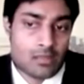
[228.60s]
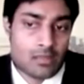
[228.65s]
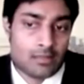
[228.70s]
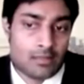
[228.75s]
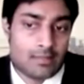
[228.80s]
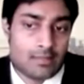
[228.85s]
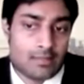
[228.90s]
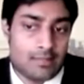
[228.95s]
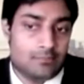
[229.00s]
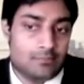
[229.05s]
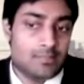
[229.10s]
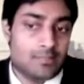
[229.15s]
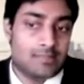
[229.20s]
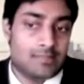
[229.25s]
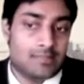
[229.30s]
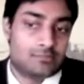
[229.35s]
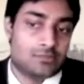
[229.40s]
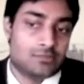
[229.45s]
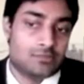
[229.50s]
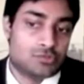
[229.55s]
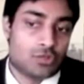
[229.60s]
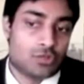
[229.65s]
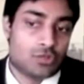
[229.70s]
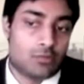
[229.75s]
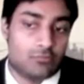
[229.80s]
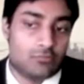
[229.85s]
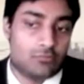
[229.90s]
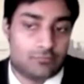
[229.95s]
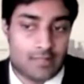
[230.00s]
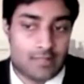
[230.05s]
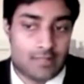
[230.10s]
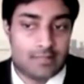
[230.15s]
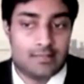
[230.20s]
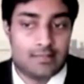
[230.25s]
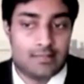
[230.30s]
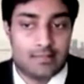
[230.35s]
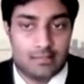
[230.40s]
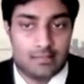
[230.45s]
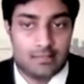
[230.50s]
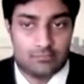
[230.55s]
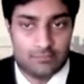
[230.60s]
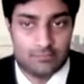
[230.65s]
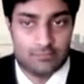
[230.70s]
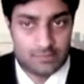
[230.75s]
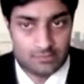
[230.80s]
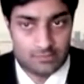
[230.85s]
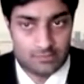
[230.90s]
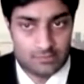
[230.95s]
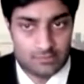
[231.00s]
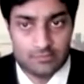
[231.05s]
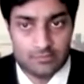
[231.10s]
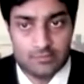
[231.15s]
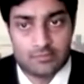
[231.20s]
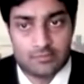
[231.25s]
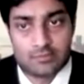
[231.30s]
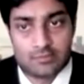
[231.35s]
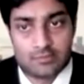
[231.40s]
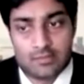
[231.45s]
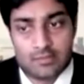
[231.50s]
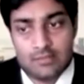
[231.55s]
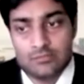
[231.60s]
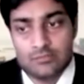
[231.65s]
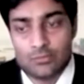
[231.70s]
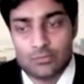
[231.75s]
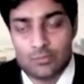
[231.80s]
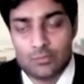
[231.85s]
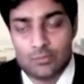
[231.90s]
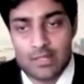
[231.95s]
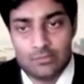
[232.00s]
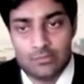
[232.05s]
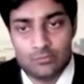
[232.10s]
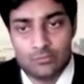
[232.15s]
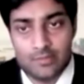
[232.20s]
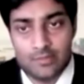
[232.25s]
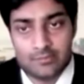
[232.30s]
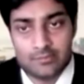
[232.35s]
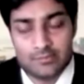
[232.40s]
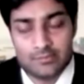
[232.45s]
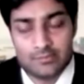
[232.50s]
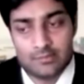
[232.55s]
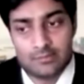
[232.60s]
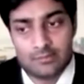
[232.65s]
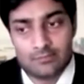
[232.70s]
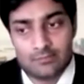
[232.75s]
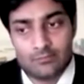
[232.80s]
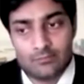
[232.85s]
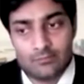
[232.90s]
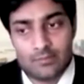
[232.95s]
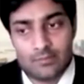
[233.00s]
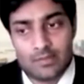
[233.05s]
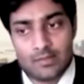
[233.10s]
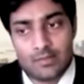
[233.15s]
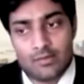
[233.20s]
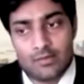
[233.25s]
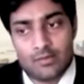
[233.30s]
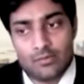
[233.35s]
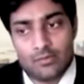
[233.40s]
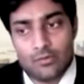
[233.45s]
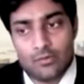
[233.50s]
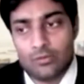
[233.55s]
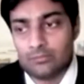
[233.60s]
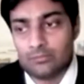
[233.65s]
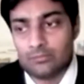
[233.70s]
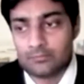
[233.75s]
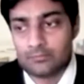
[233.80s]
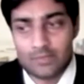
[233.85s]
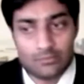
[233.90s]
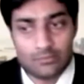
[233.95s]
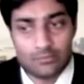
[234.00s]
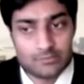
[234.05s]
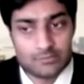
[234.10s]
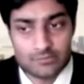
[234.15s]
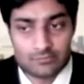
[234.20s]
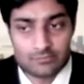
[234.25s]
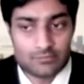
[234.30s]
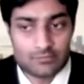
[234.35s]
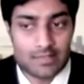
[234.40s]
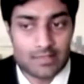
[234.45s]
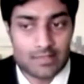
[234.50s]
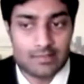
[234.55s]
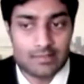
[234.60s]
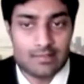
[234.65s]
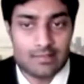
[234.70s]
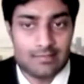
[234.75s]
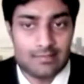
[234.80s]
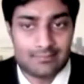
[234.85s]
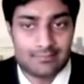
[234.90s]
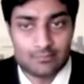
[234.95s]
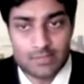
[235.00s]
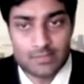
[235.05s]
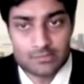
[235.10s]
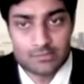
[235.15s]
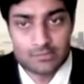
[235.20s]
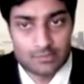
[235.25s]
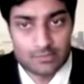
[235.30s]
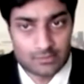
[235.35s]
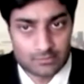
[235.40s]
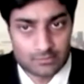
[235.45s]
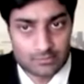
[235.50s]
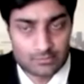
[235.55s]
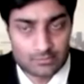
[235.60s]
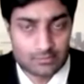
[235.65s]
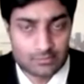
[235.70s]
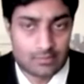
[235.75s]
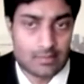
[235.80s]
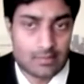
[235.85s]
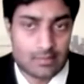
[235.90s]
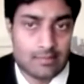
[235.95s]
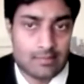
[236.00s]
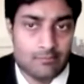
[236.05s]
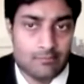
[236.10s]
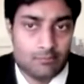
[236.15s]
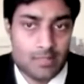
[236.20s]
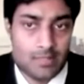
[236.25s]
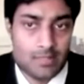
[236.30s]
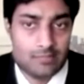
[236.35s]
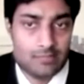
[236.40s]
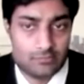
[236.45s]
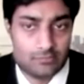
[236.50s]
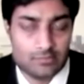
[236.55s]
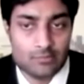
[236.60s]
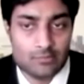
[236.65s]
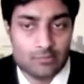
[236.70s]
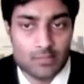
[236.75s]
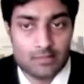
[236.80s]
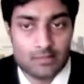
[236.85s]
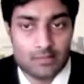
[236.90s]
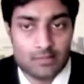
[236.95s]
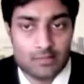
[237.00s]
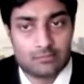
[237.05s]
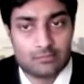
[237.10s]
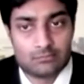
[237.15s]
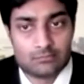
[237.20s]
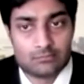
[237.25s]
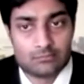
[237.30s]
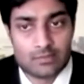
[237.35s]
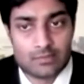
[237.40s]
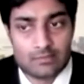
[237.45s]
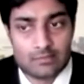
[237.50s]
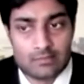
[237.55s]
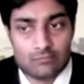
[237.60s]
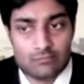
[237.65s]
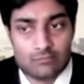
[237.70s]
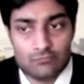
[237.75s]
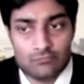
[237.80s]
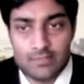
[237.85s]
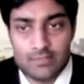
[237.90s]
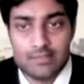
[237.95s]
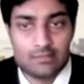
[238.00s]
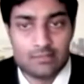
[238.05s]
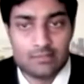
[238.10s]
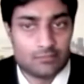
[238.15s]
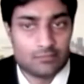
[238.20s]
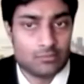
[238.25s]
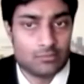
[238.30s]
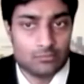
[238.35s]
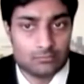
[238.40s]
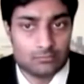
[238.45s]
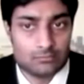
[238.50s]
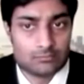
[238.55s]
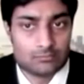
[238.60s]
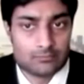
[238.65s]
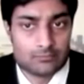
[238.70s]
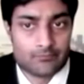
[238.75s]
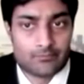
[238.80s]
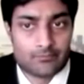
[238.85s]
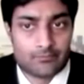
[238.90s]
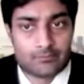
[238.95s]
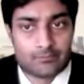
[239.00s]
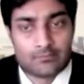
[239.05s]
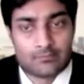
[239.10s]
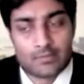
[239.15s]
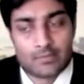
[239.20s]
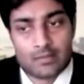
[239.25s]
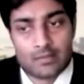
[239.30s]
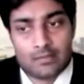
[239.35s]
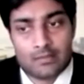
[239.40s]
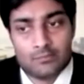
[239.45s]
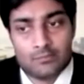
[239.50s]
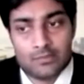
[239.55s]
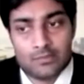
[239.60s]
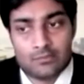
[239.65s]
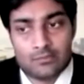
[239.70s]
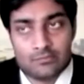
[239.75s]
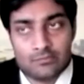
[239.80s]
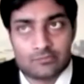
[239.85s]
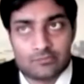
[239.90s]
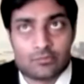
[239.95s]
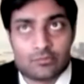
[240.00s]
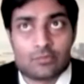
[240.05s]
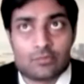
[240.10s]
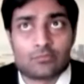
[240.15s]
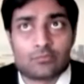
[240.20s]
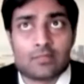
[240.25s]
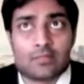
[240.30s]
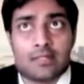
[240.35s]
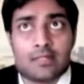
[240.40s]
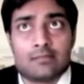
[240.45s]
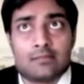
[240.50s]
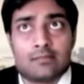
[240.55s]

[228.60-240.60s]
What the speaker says: It makes the job of finding inefficiencies, if you're a value investor, or just finding asymmetric bets in the market, very difficult, because it's sort of like